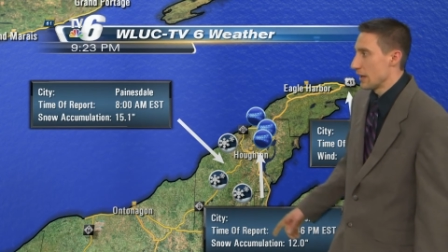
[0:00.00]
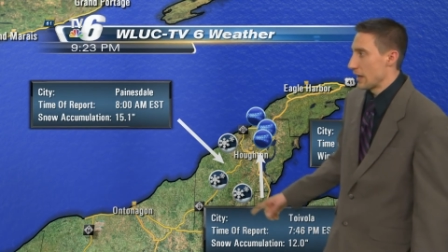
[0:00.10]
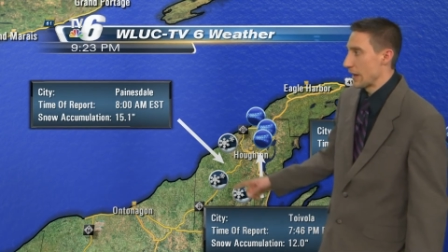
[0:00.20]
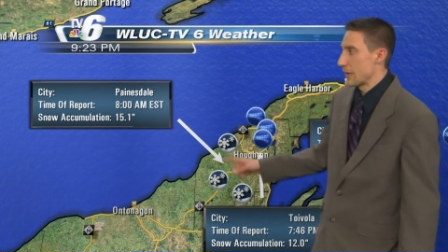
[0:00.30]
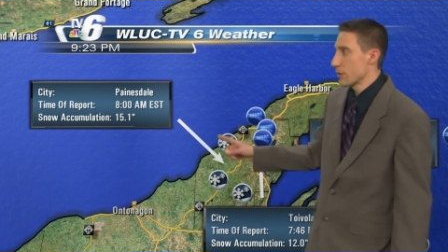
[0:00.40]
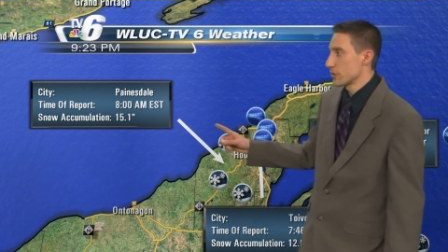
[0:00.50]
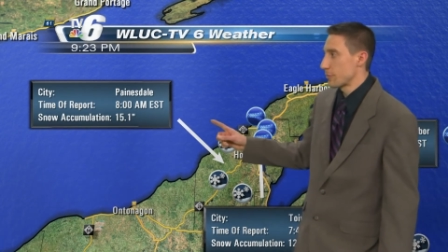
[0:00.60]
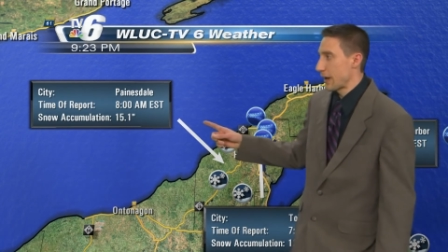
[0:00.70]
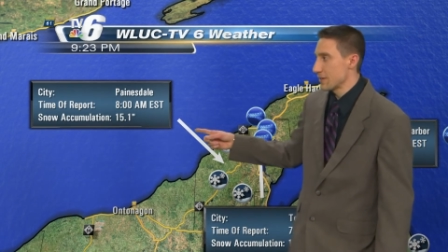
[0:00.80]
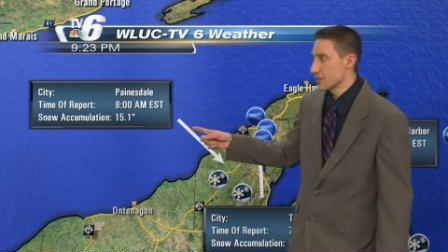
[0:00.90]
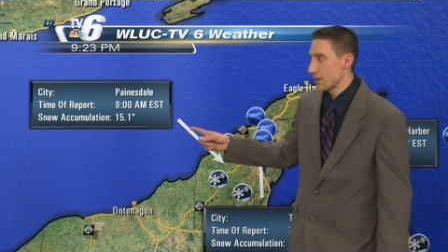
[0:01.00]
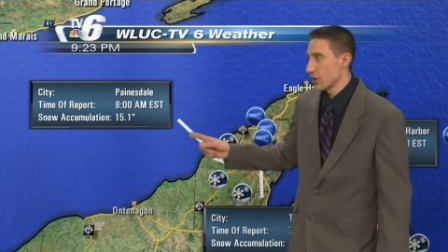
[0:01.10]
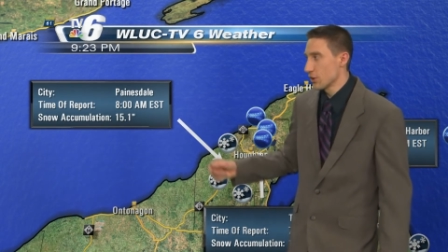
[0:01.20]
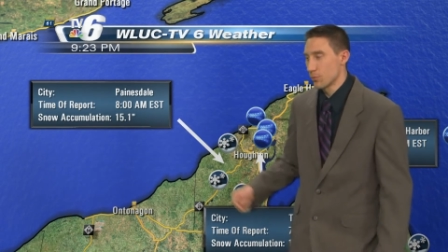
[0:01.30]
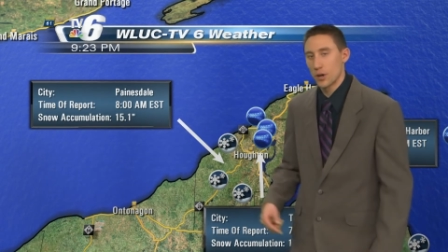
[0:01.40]
And there was
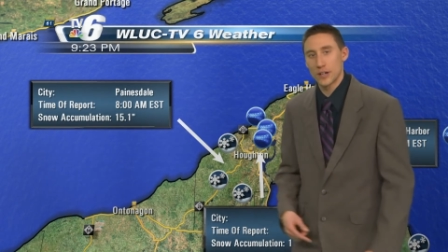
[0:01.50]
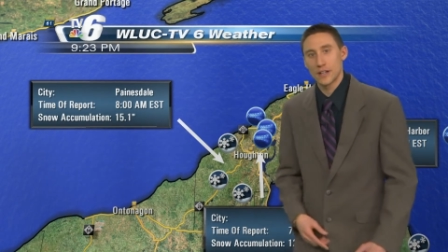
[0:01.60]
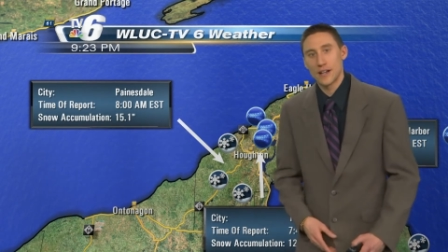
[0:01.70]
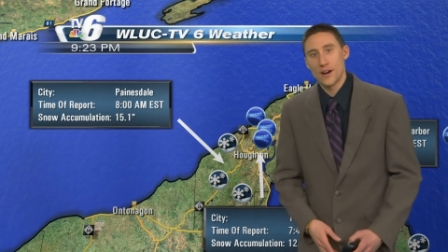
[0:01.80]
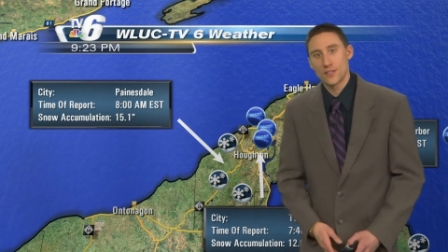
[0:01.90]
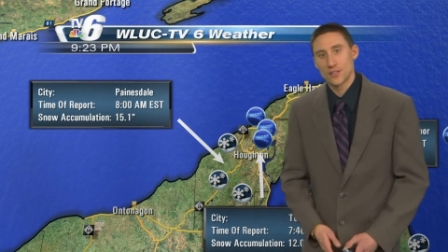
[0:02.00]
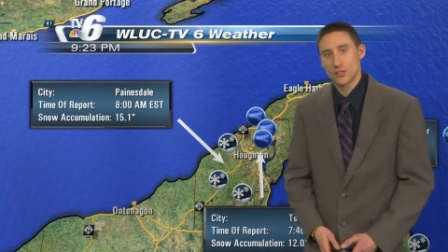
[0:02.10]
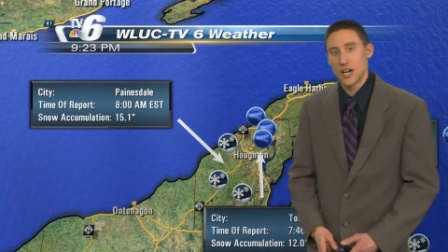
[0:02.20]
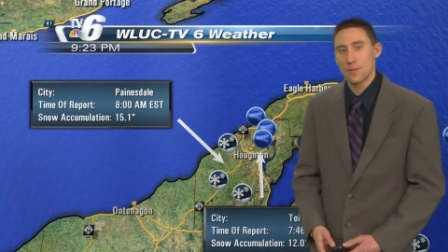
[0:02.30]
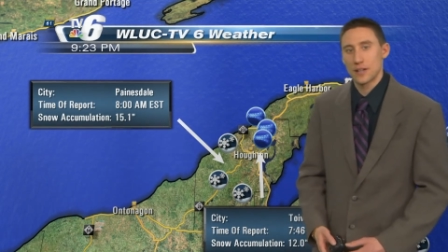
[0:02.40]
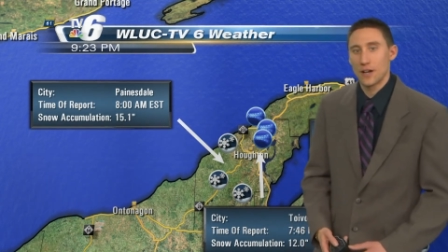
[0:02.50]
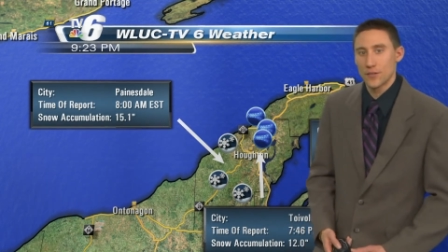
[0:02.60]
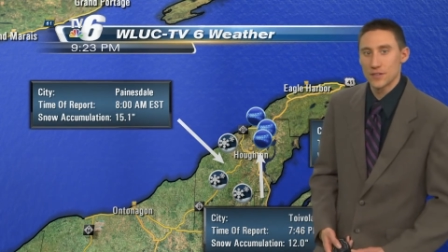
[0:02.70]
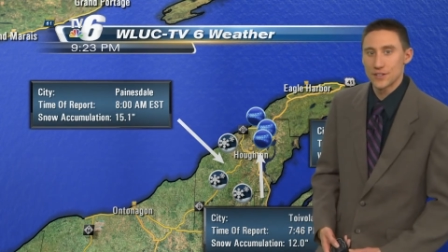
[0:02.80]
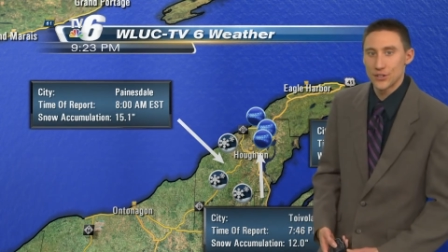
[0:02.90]
Painesdale marking out or topping out the
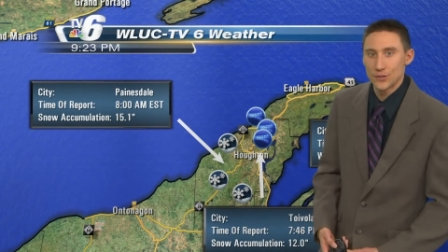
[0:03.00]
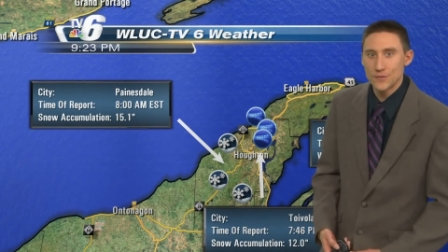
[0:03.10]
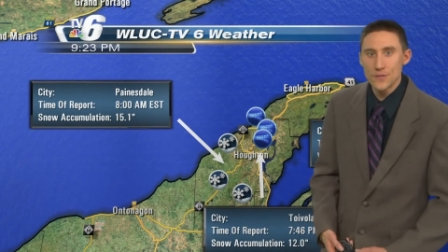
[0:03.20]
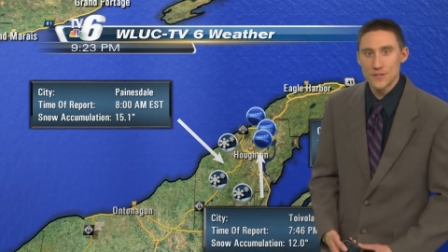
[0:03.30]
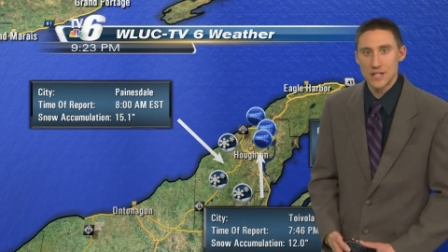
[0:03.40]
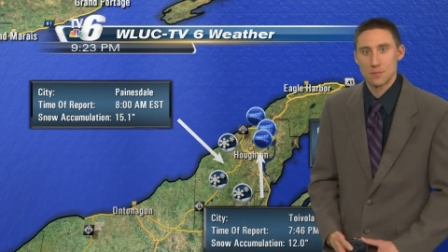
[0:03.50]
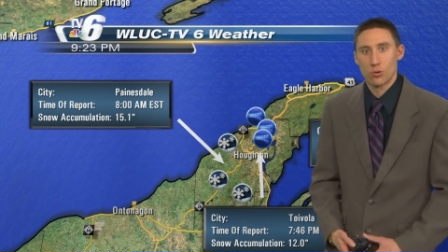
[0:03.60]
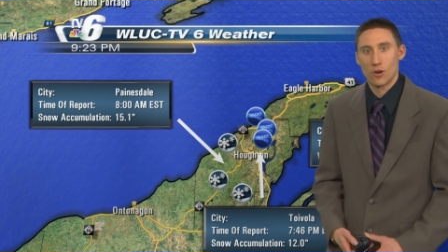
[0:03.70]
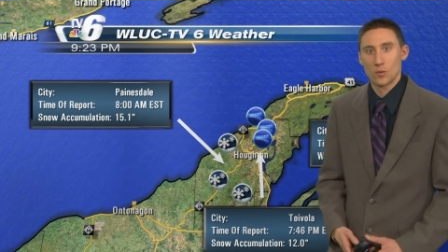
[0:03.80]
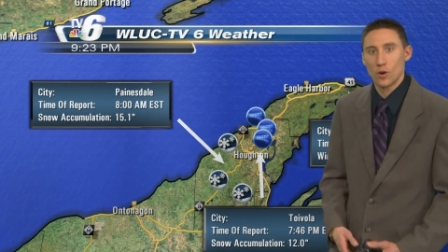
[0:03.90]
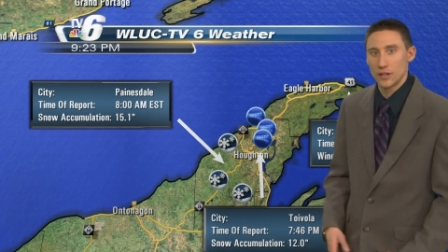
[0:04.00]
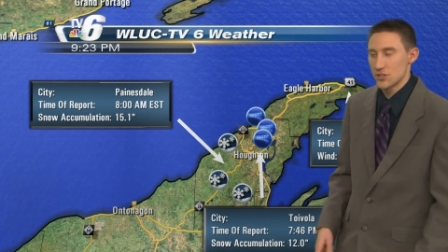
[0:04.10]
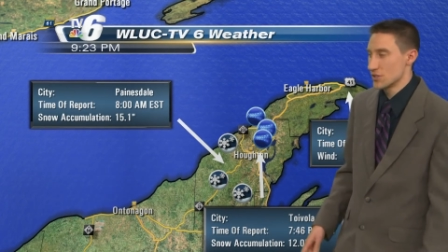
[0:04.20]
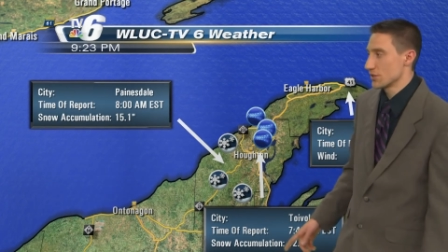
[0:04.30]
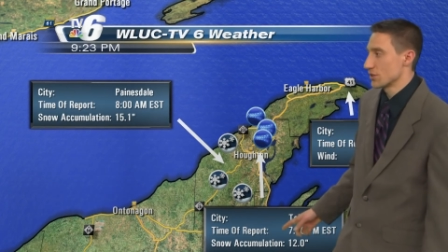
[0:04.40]
list there at 15.1
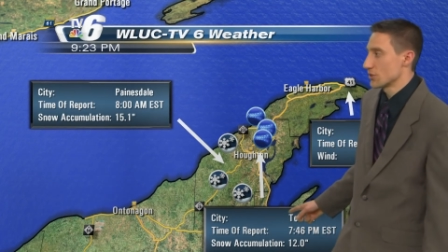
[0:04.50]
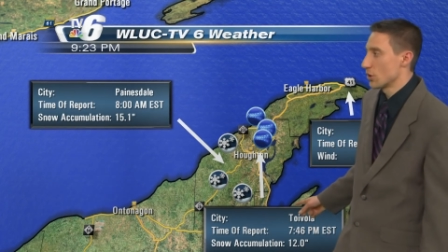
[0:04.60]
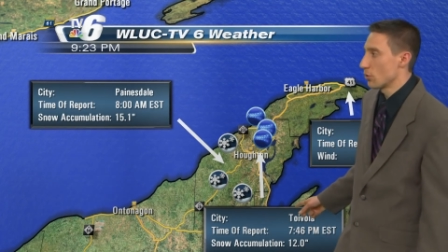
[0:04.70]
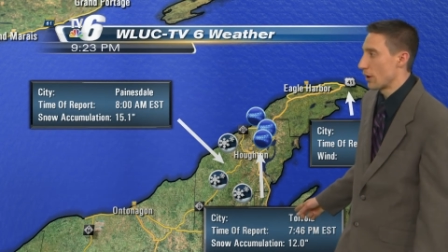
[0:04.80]
inches of snow.